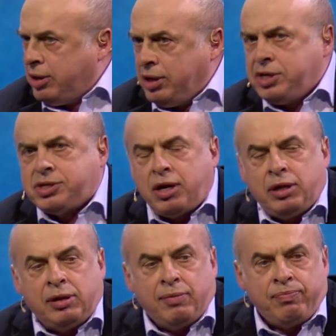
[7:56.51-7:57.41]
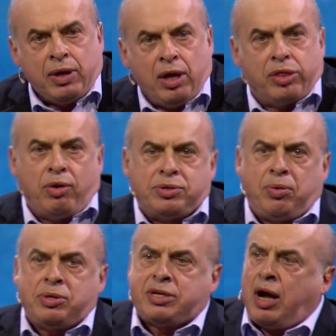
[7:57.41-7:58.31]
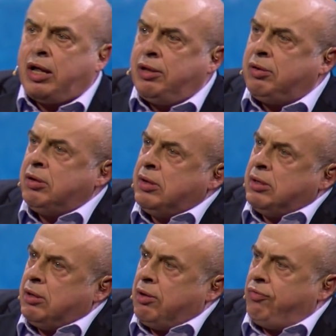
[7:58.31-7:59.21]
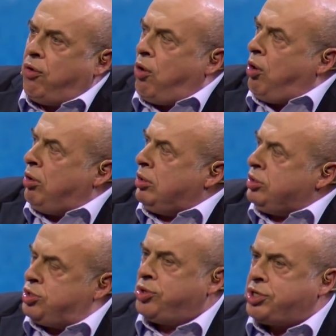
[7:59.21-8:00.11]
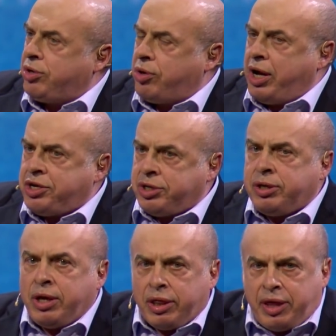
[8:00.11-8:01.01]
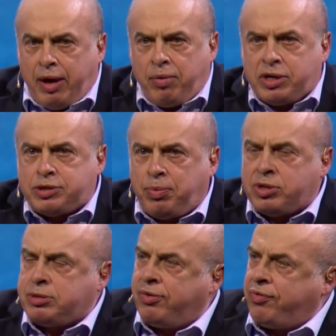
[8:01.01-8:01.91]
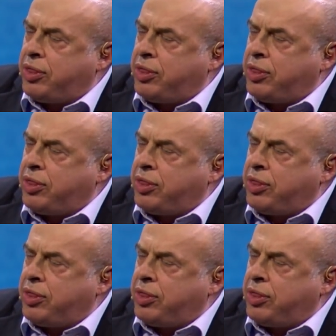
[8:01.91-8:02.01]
Israel. Those who were struggling for Jewish education, they were responsible for